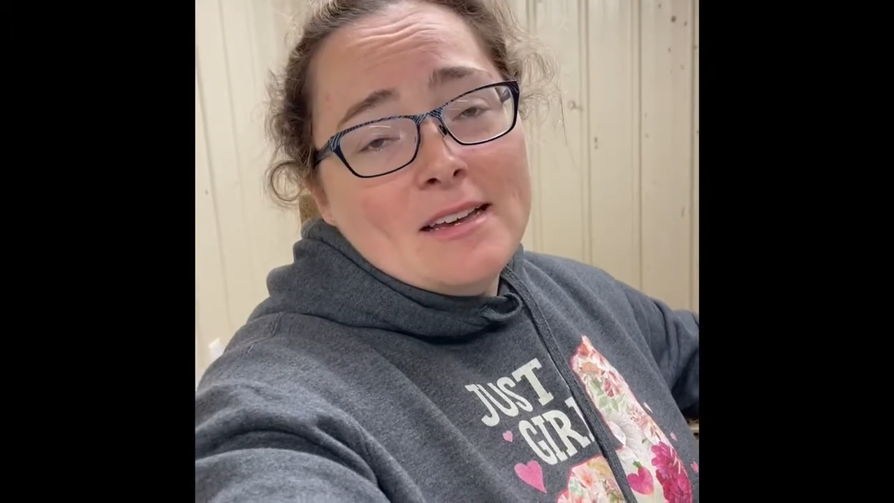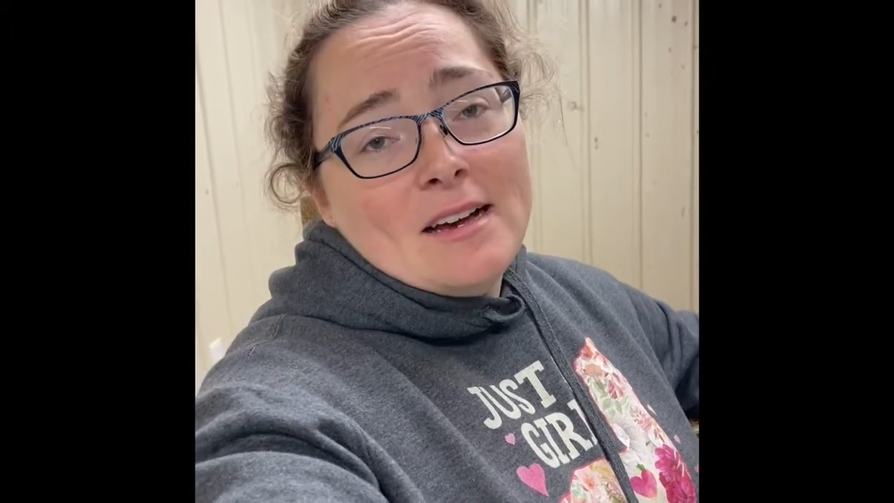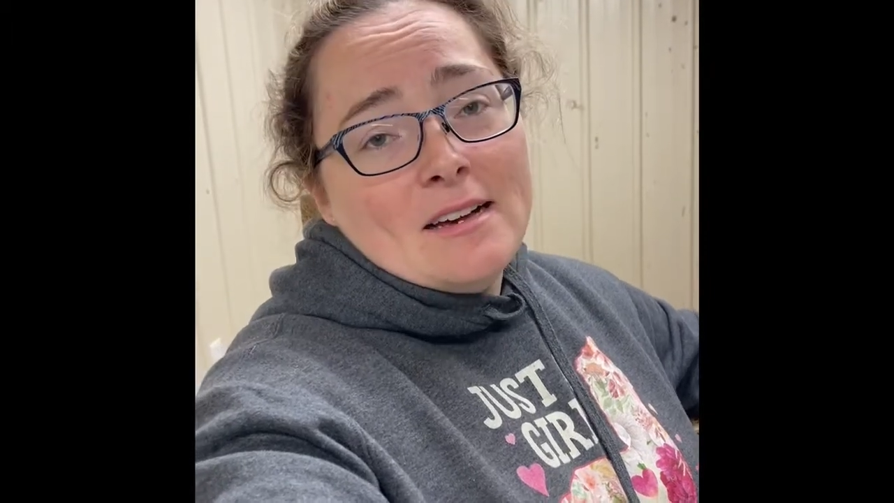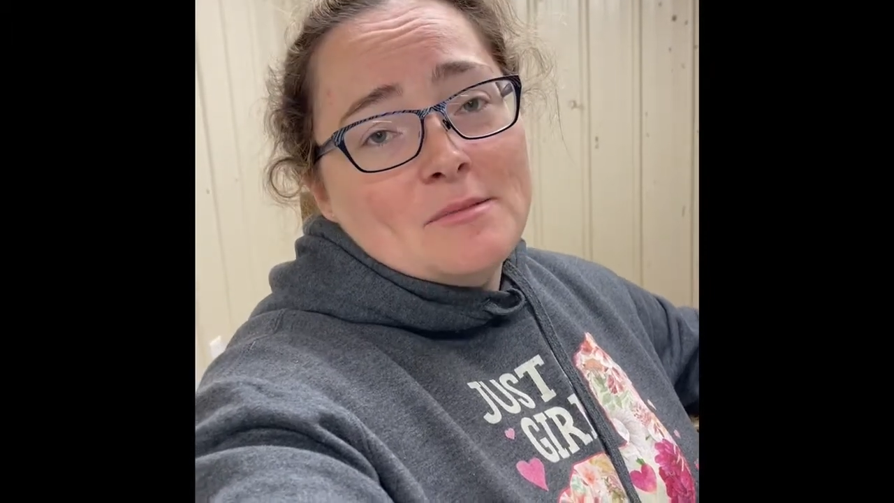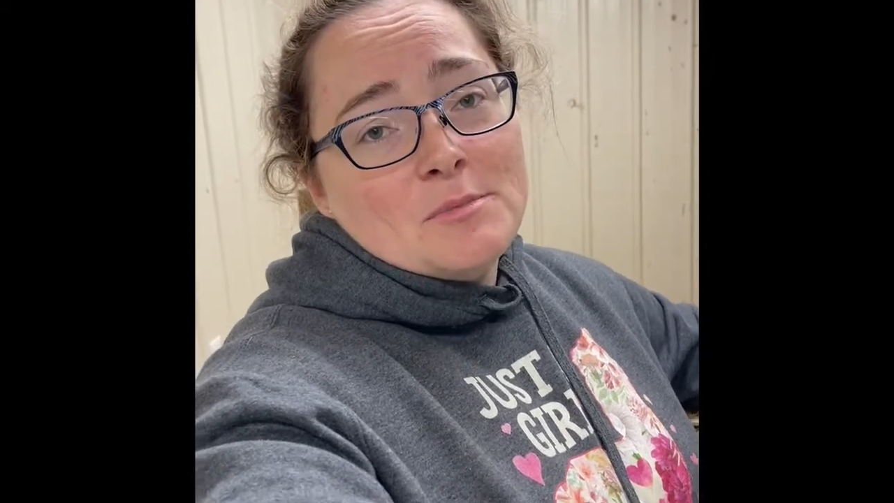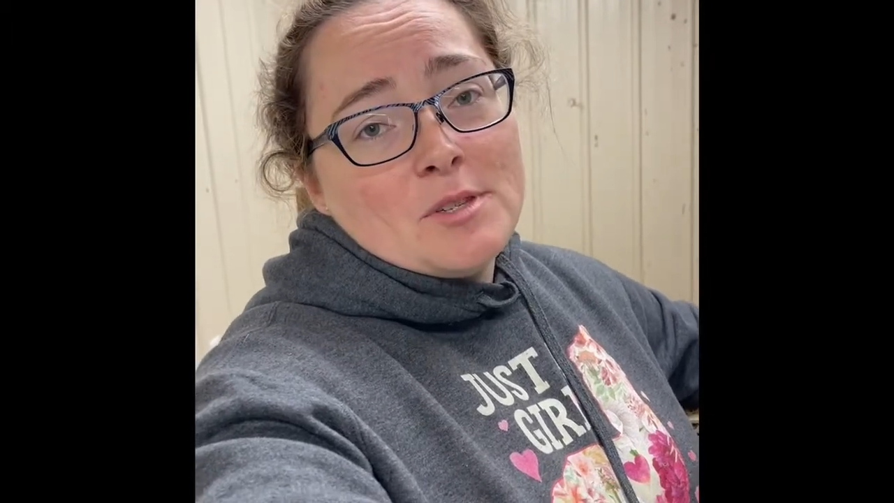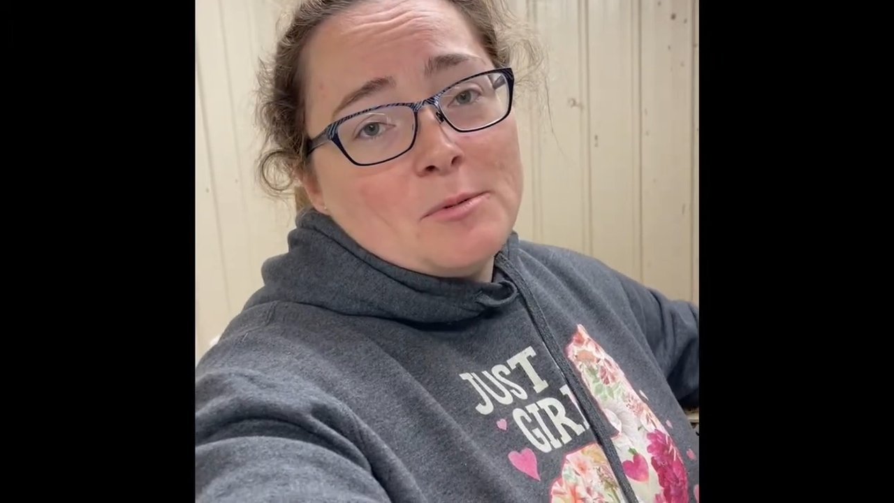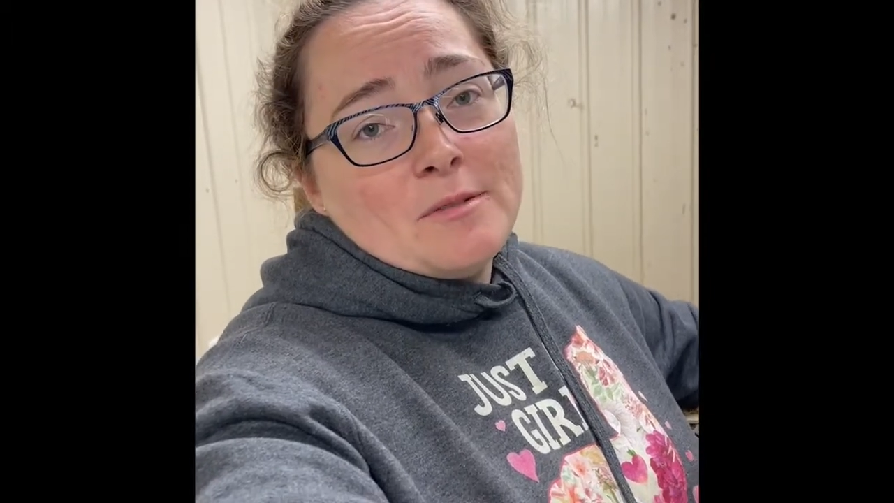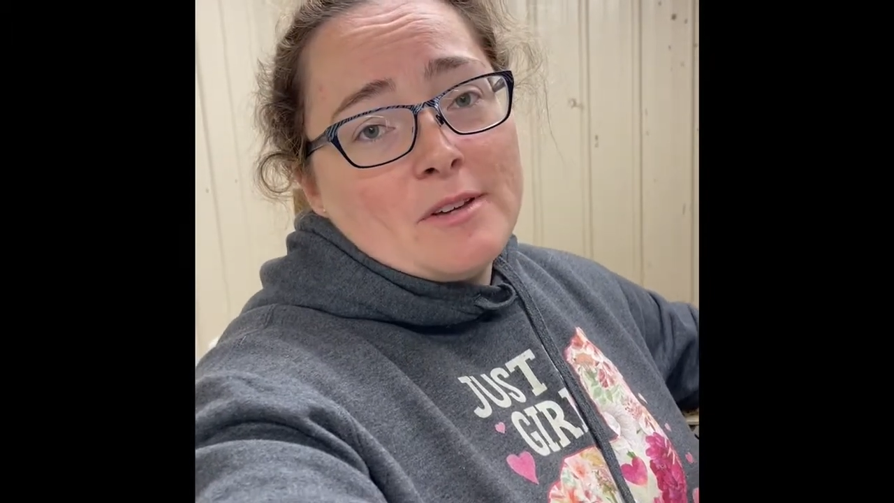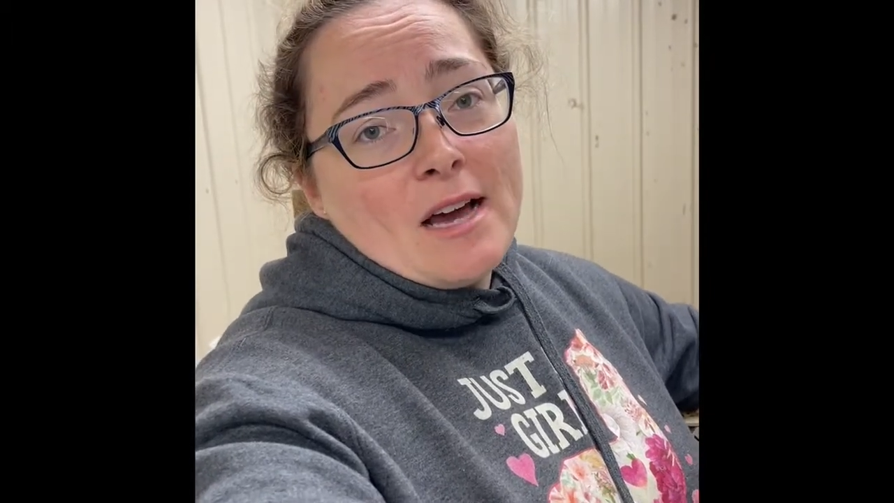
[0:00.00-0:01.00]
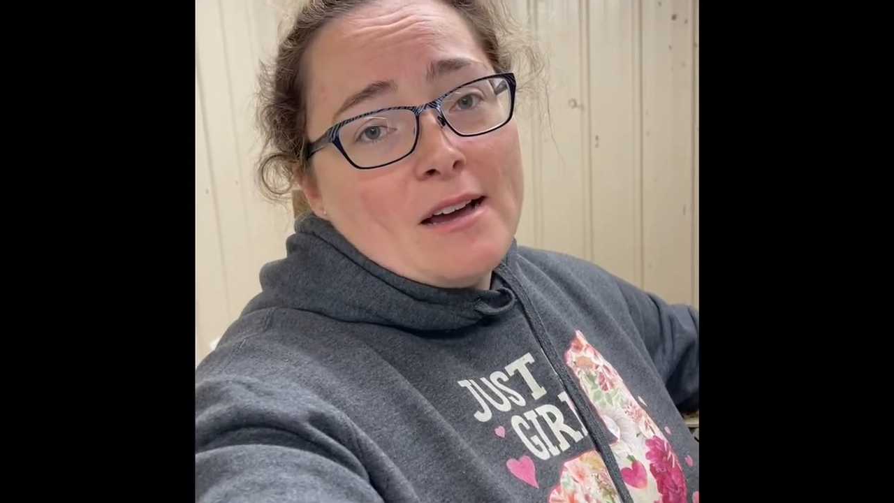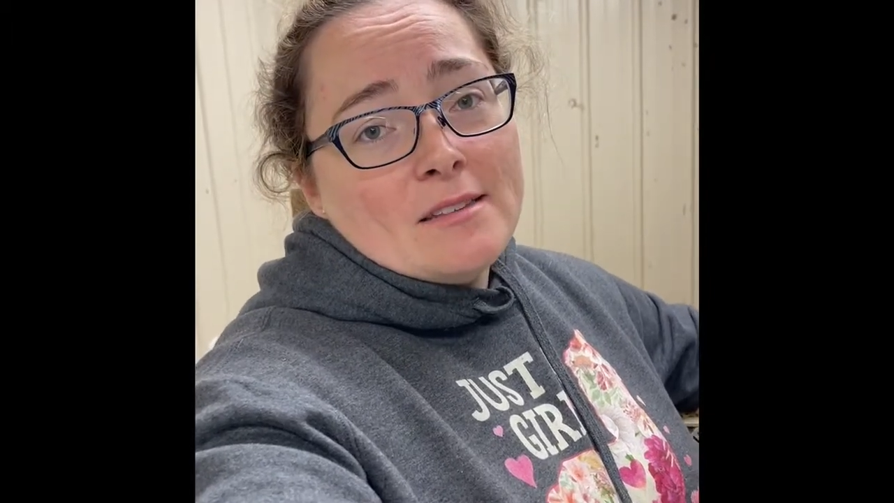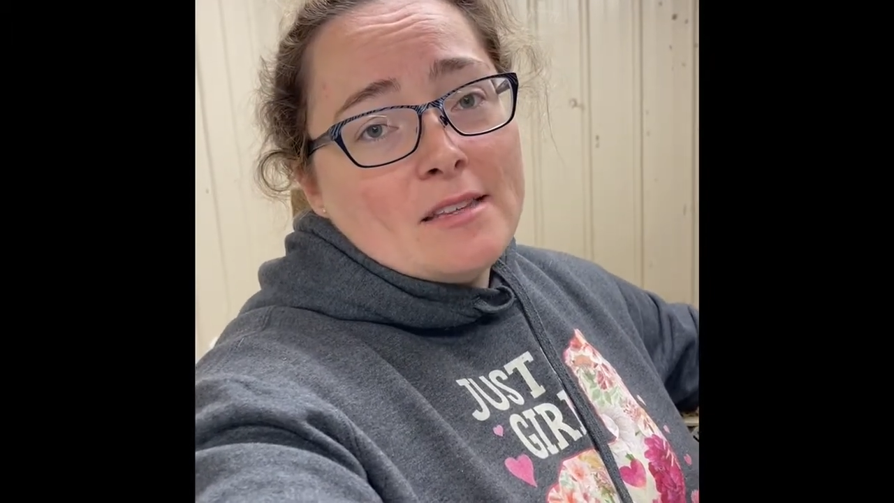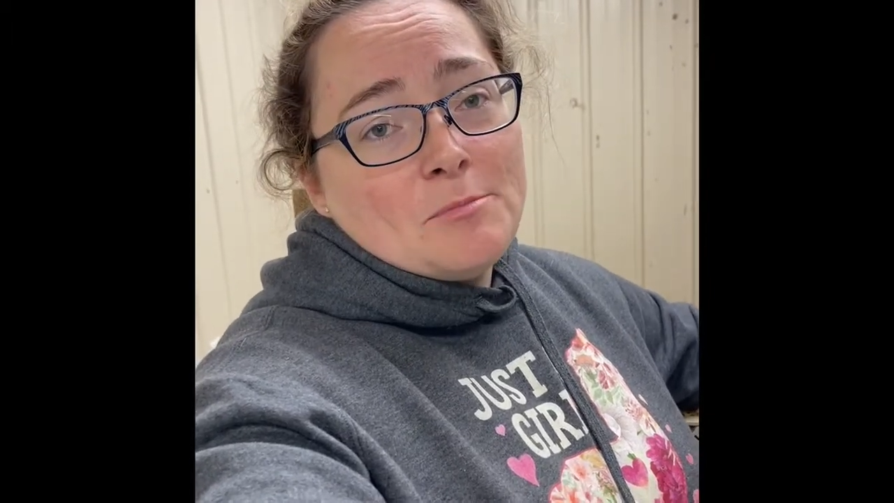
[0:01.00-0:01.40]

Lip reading: So we've got the